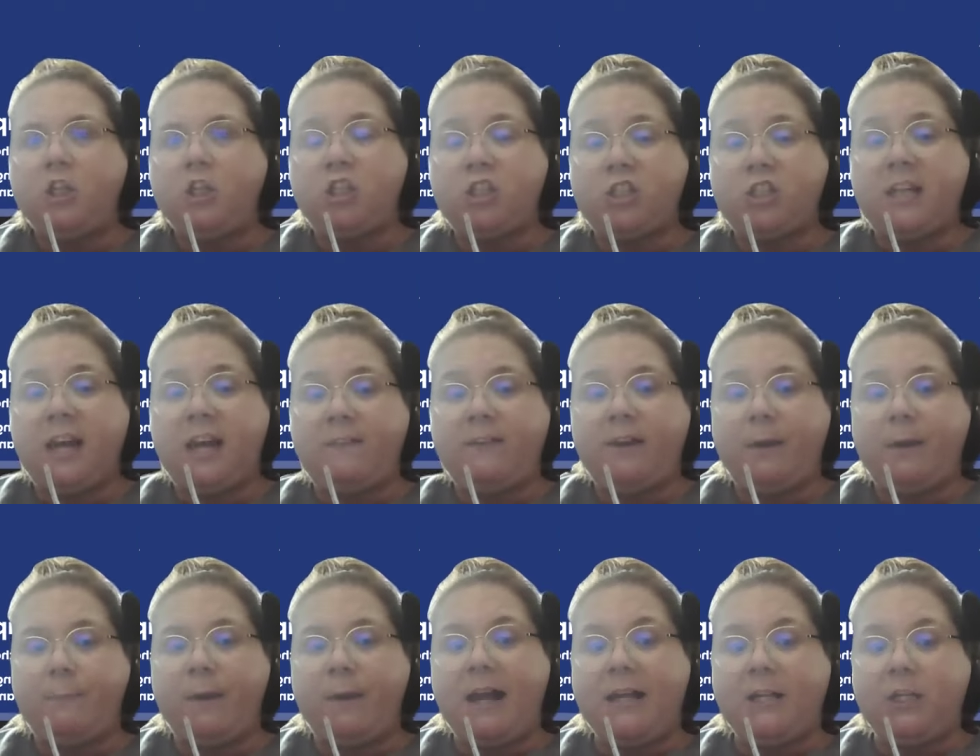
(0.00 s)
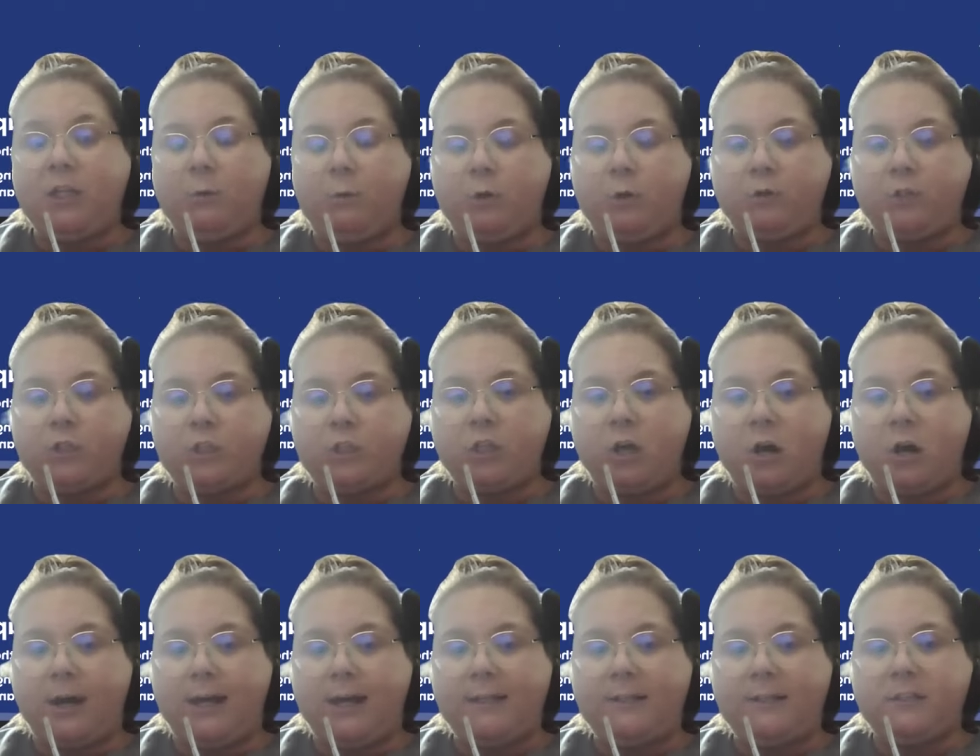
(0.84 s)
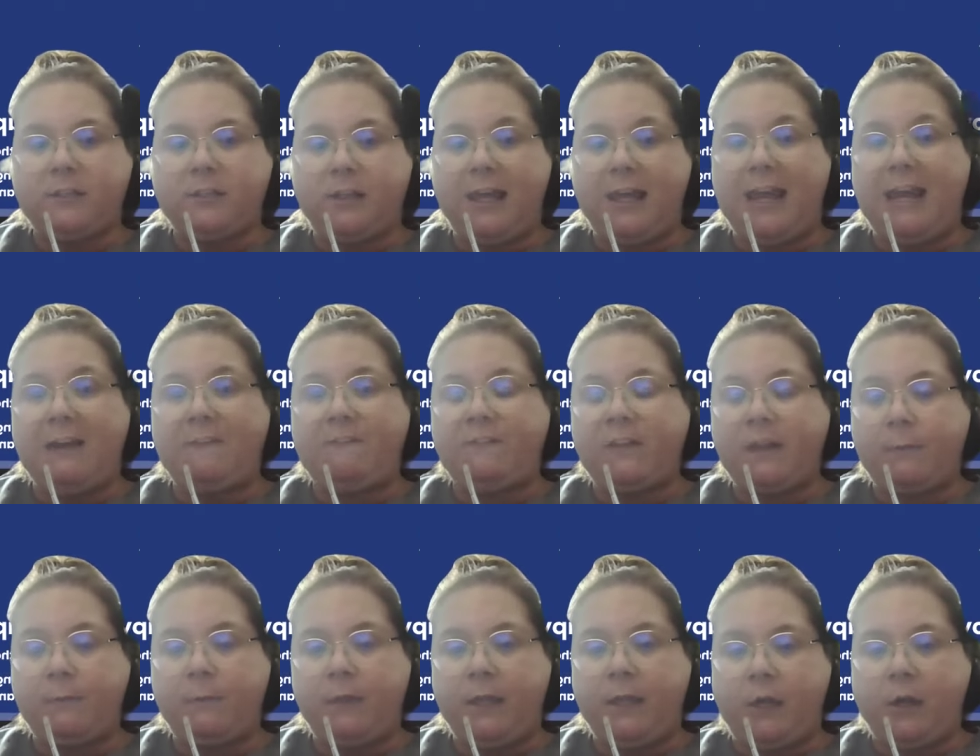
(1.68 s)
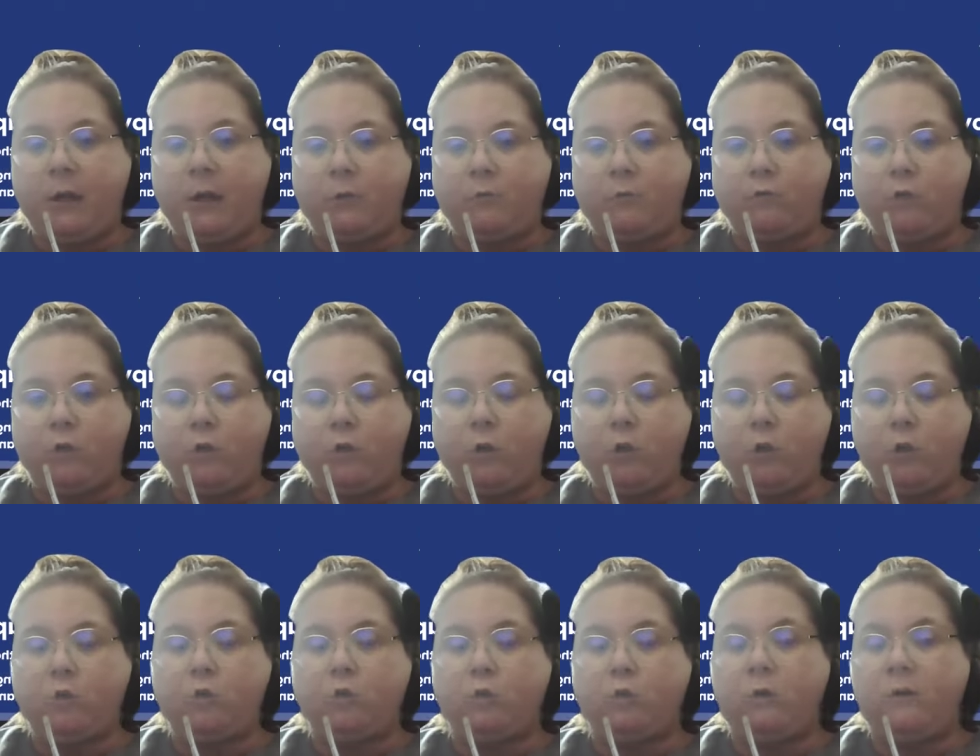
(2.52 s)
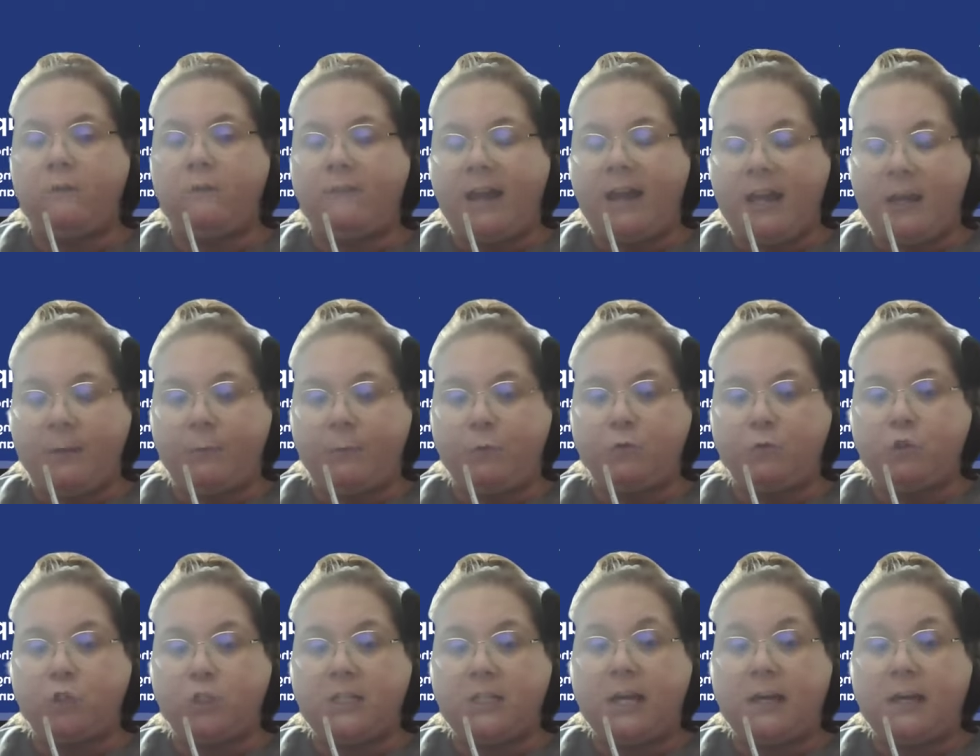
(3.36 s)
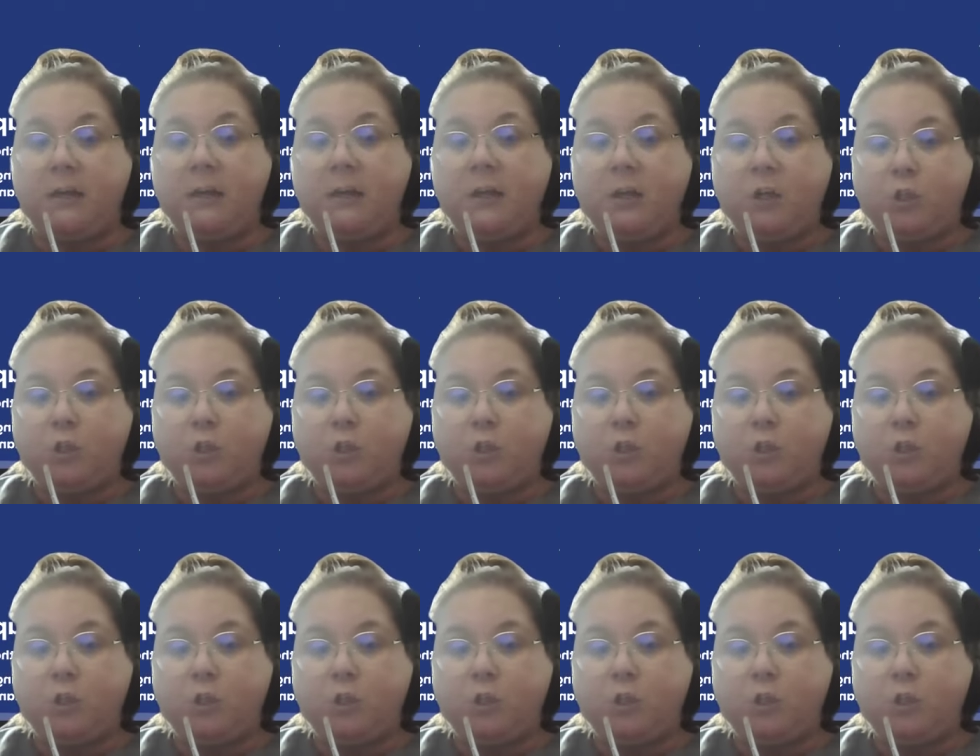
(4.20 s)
Just having a manual on side so that if something goes wrong and you're not available to